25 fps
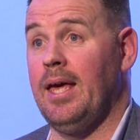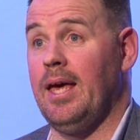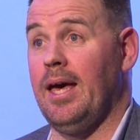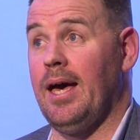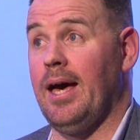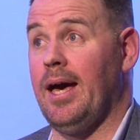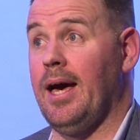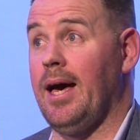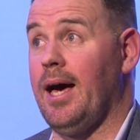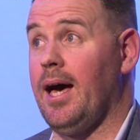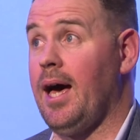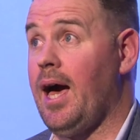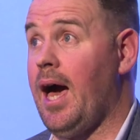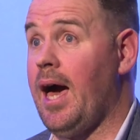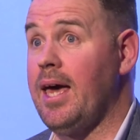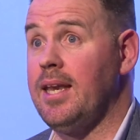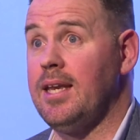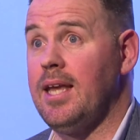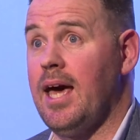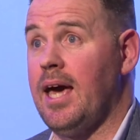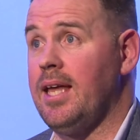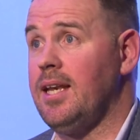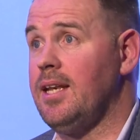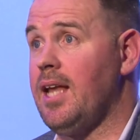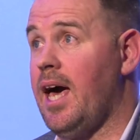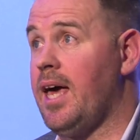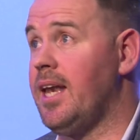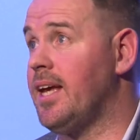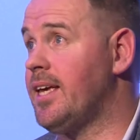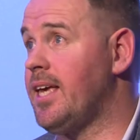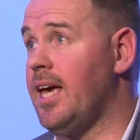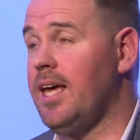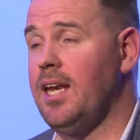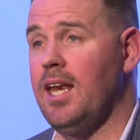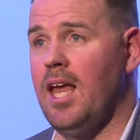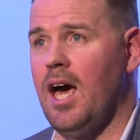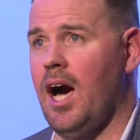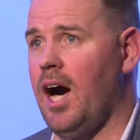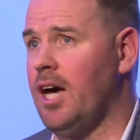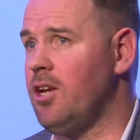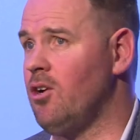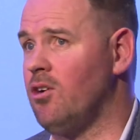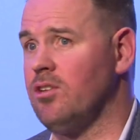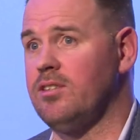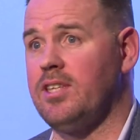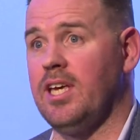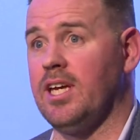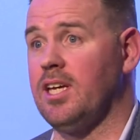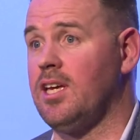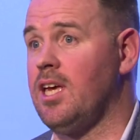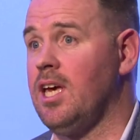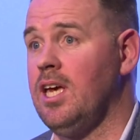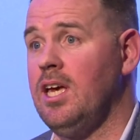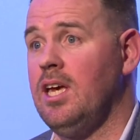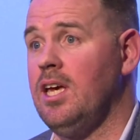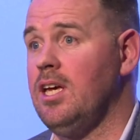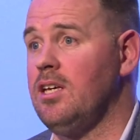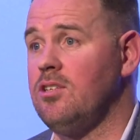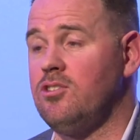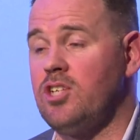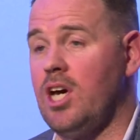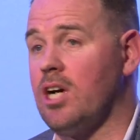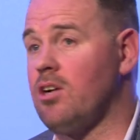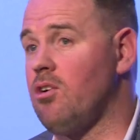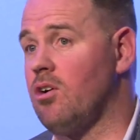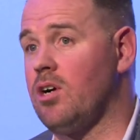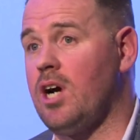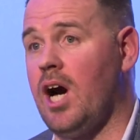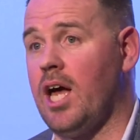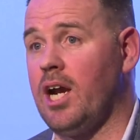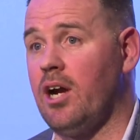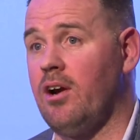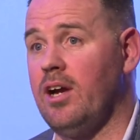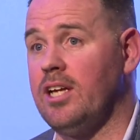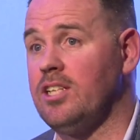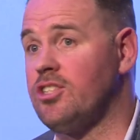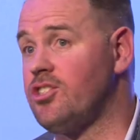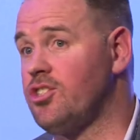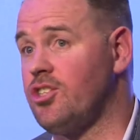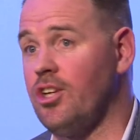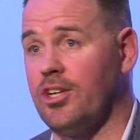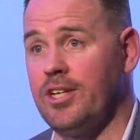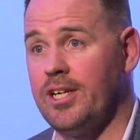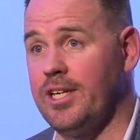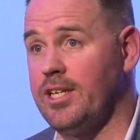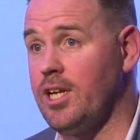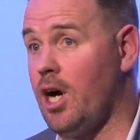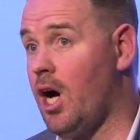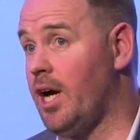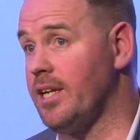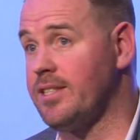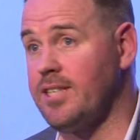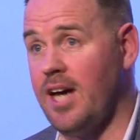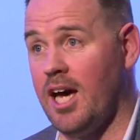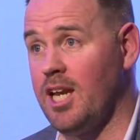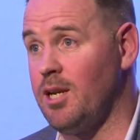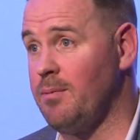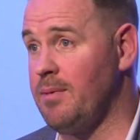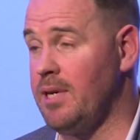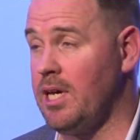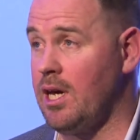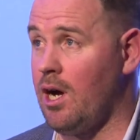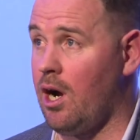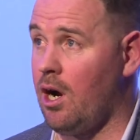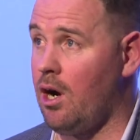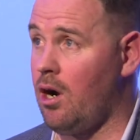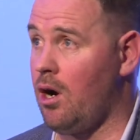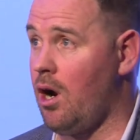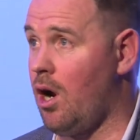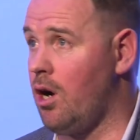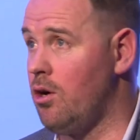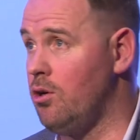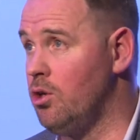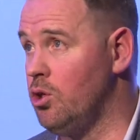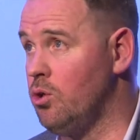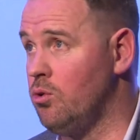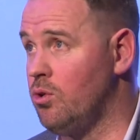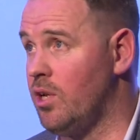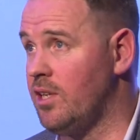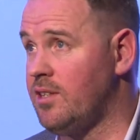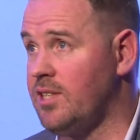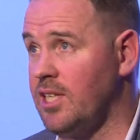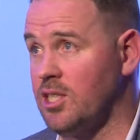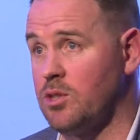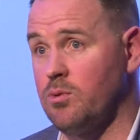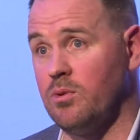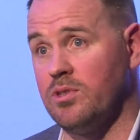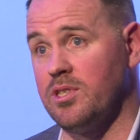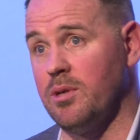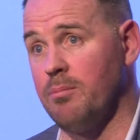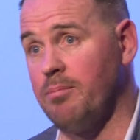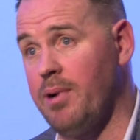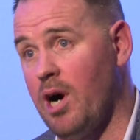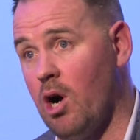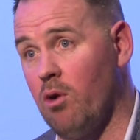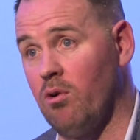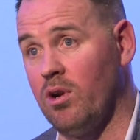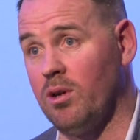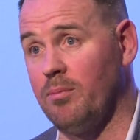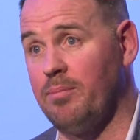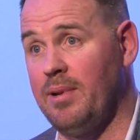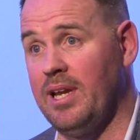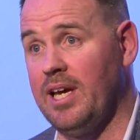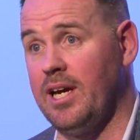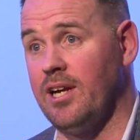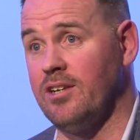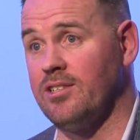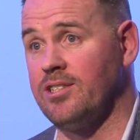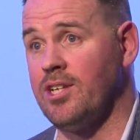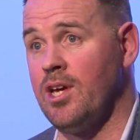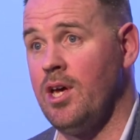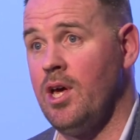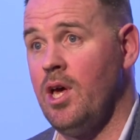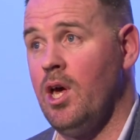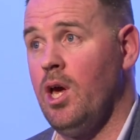And again, I don't think Jack O'Connor had studied autonomy or knew that this was empowering players,